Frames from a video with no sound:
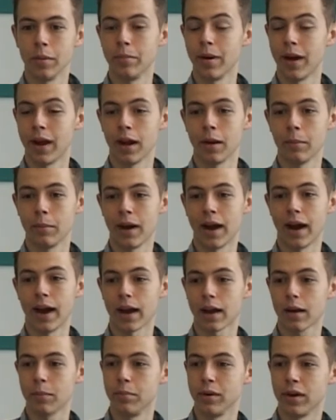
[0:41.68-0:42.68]
paying
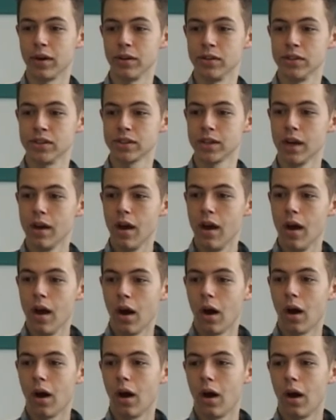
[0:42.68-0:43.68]
back, because
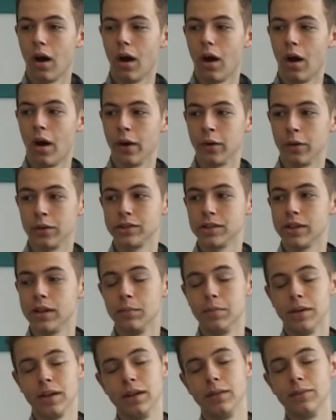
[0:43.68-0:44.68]
I honestly
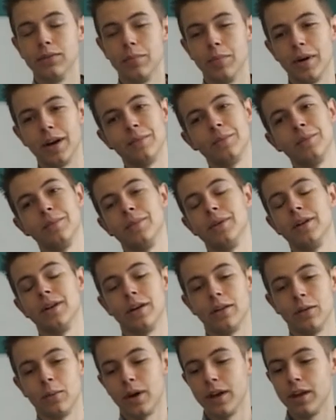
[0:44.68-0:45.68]
believe
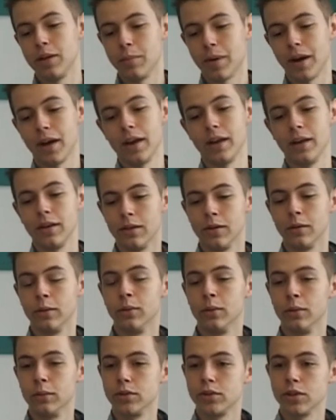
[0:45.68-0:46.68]
the way you pay
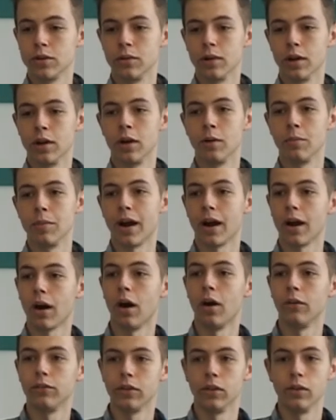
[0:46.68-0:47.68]
your student loan back
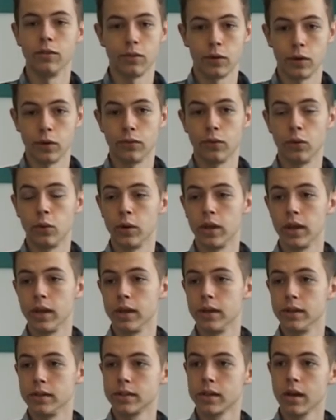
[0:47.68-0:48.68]
after the 3 or 4
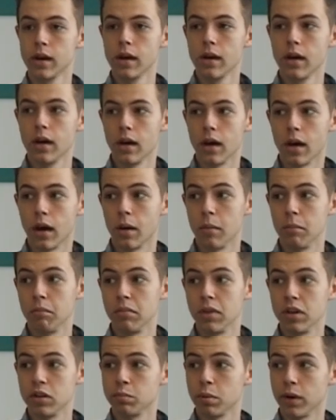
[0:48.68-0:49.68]
years
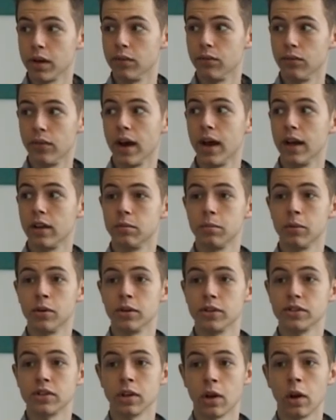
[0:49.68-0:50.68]
is pretty fair, to be
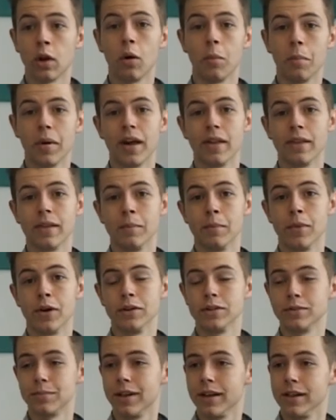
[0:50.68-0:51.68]
honest, and a lot better than
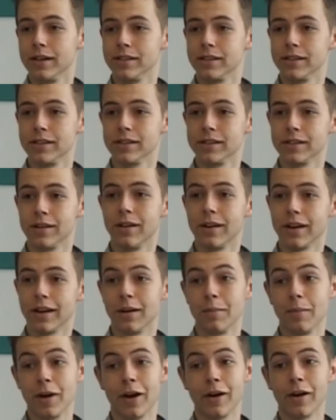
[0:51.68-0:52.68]
most places like
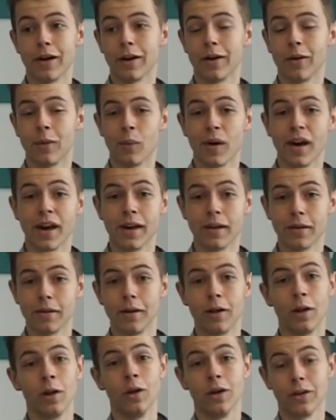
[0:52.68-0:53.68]
in America, where
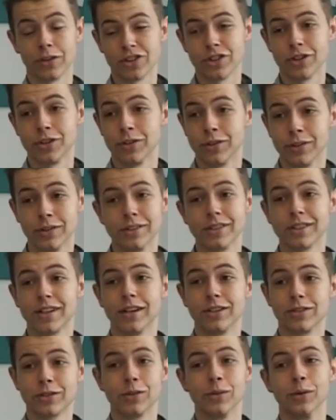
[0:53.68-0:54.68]
a lot of students
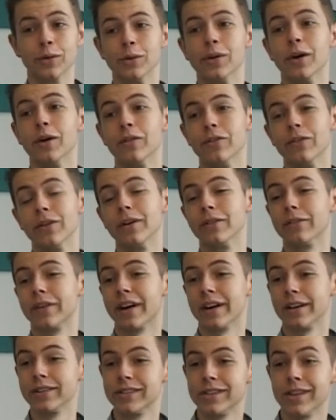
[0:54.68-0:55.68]
get screwed over
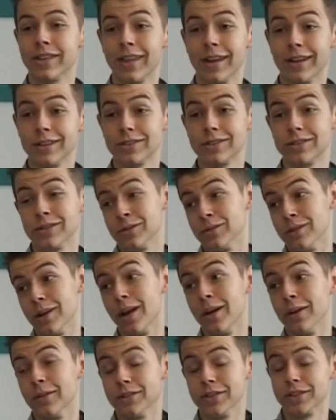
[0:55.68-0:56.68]
thanks to their student
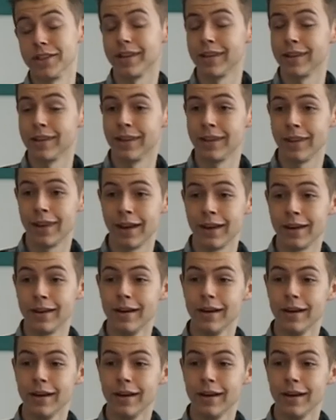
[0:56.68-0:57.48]
loans at the end of the day.